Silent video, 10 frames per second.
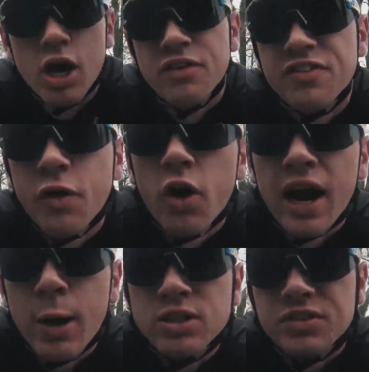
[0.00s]
over
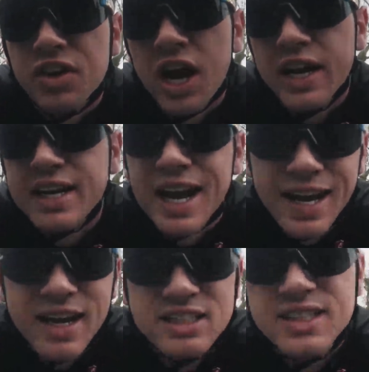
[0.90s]
4 hours of riding
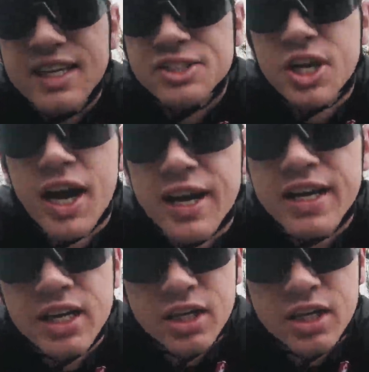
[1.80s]
and I stayed dry.